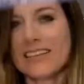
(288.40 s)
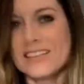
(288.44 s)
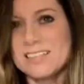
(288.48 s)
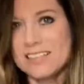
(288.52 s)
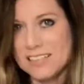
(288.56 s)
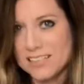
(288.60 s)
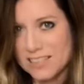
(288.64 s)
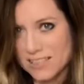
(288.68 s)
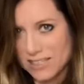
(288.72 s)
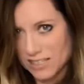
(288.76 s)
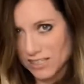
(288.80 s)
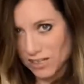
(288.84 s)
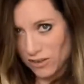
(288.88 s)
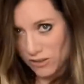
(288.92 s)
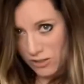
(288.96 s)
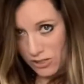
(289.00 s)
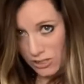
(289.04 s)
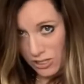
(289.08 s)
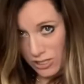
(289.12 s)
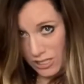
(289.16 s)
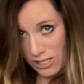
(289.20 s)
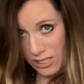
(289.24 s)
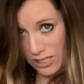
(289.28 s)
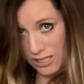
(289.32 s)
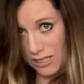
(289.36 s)
So it's
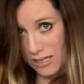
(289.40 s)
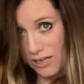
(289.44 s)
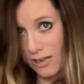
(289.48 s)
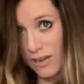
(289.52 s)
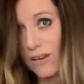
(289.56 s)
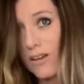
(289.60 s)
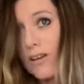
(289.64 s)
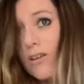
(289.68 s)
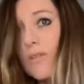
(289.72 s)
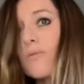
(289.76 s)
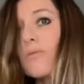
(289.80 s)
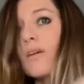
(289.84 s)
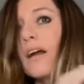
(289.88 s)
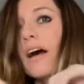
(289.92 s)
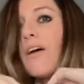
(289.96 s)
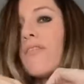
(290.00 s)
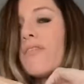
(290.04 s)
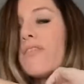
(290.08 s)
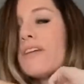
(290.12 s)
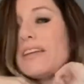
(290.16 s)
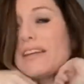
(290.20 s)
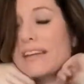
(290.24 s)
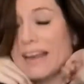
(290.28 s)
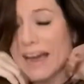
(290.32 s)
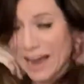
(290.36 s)
just around
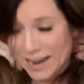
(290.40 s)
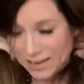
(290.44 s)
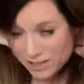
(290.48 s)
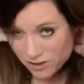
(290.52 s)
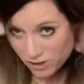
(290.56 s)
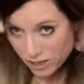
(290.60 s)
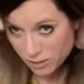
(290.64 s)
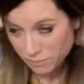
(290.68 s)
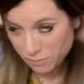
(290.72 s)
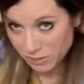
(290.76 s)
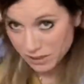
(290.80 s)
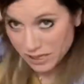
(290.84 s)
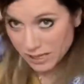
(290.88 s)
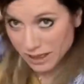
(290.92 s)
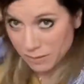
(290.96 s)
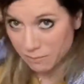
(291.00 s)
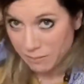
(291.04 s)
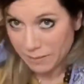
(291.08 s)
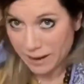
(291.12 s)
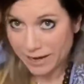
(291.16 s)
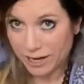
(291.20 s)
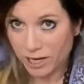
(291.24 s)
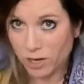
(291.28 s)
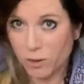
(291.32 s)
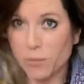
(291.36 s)
the neck. You can put it in the
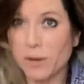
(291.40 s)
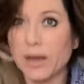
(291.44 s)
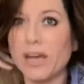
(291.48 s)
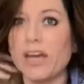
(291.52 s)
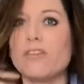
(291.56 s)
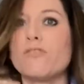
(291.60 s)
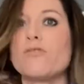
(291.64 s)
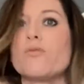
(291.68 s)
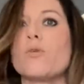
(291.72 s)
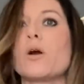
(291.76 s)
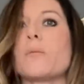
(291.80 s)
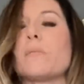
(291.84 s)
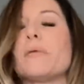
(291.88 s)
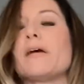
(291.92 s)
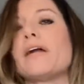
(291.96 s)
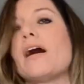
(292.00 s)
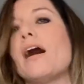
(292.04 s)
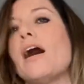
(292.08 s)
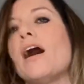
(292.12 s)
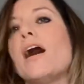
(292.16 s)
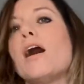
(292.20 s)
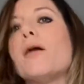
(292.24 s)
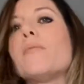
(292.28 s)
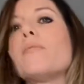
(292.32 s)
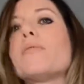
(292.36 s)
microwave, warm it
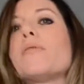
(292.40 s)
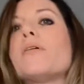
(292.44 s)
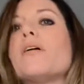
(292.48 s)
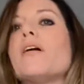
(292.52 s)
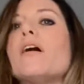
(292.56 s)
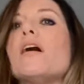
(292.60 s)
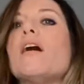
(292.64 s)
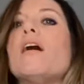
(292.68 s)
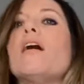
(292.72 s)
up.